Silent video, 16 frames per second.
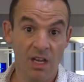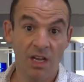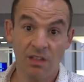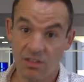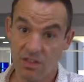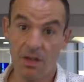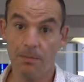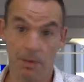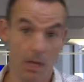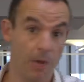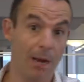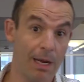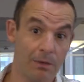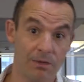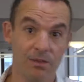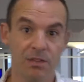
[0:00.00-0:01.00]
Some go
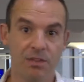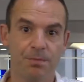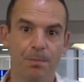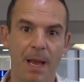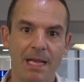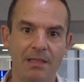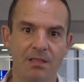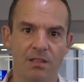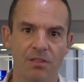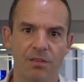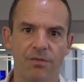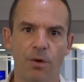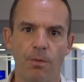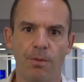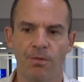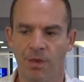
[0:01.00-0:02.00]
out and spend as a
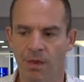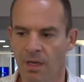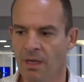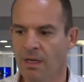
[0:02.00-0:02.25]
form of